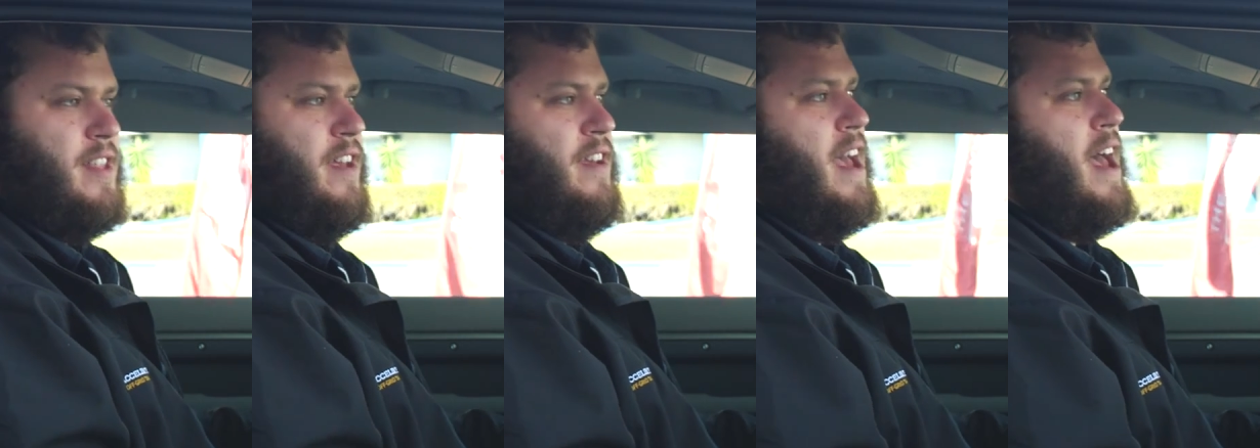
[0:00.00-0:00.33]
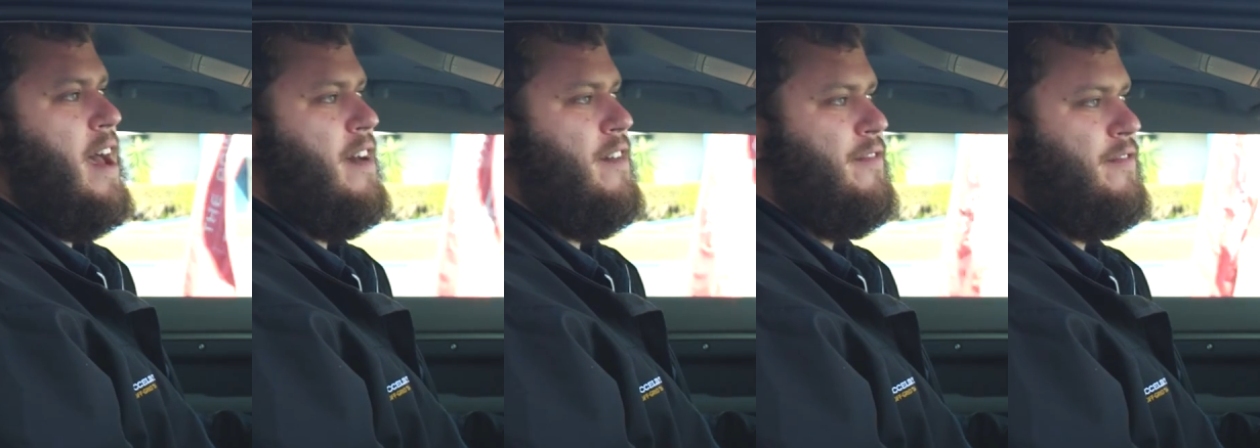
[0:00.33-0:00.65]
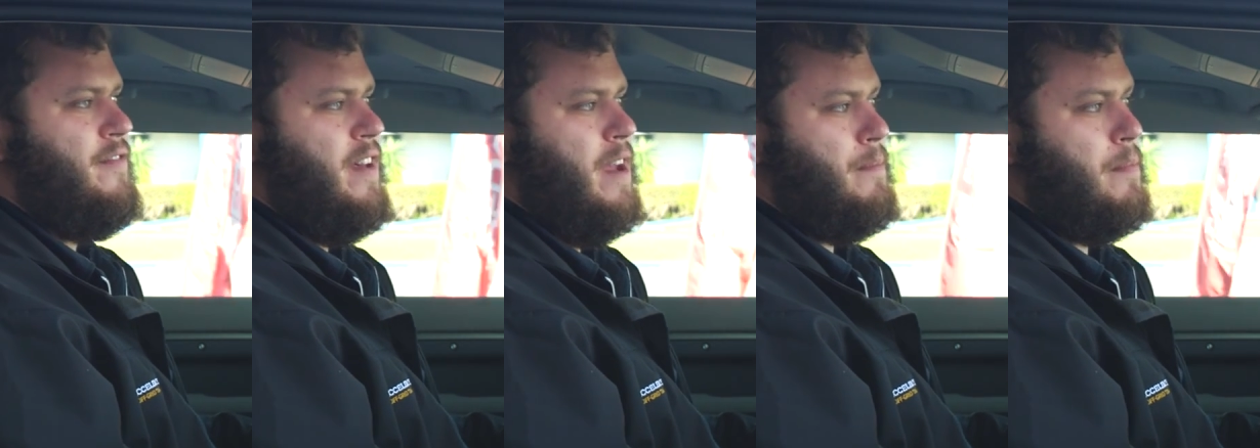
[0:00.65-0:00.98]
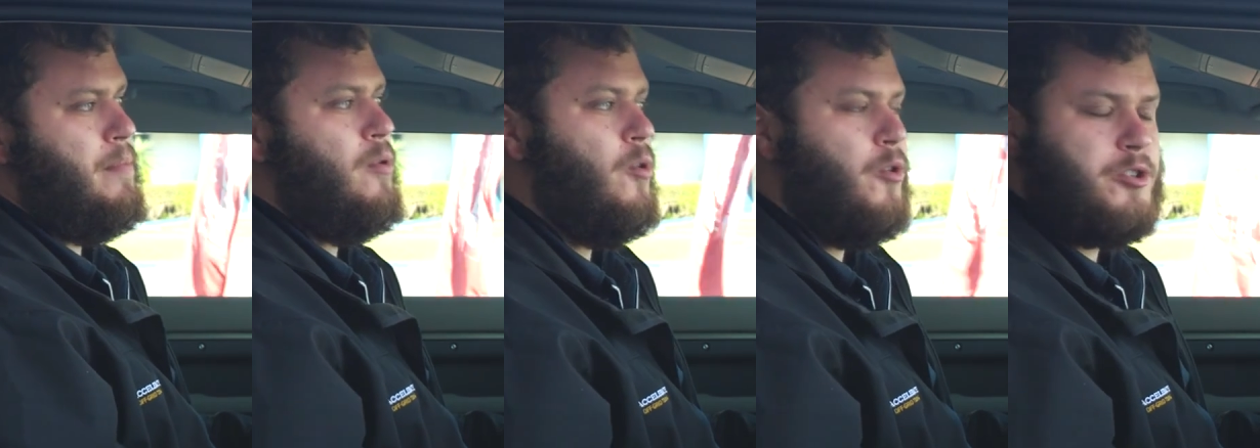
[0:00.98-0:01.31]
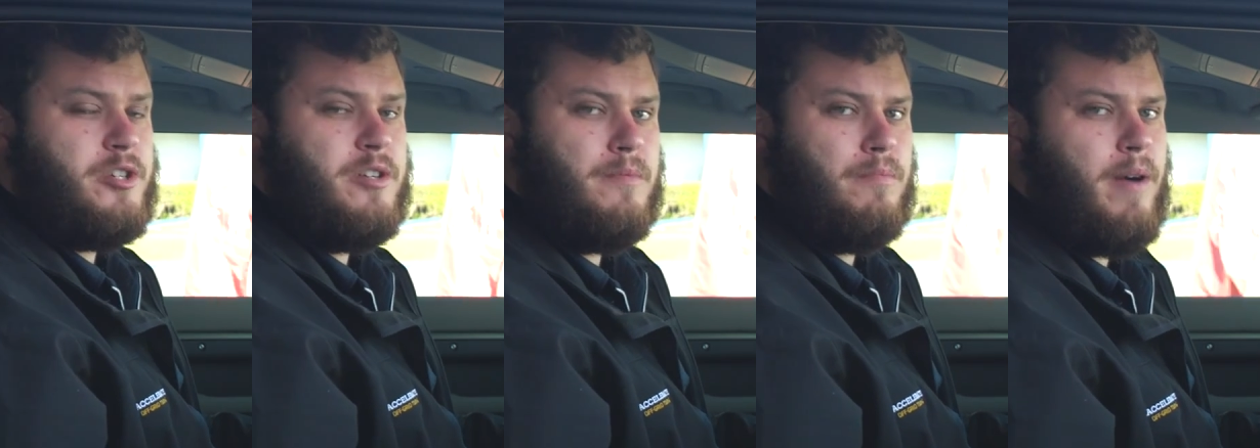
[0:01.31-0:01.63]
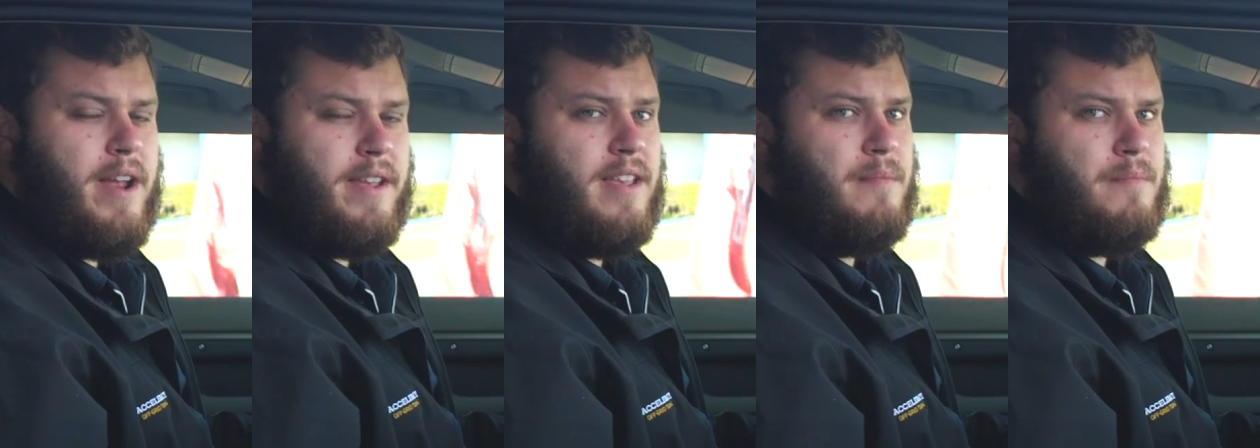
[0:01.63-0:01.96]
They have a proportional
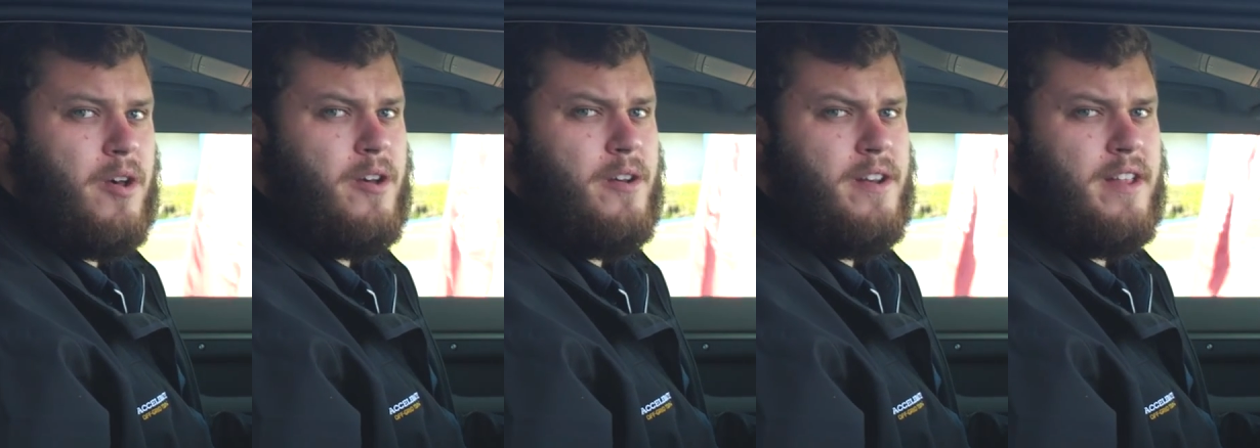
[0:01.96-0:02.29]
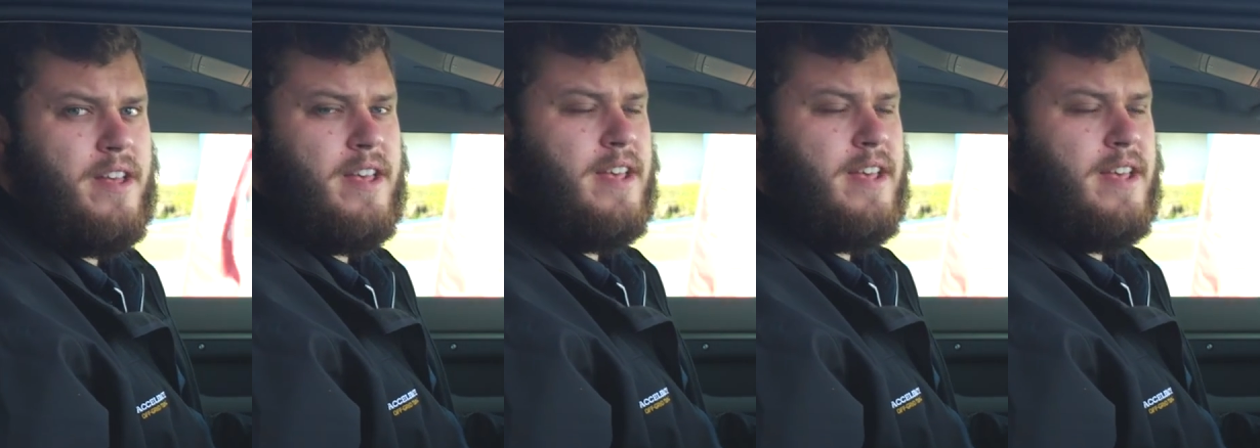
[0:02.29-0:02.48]
braking mode.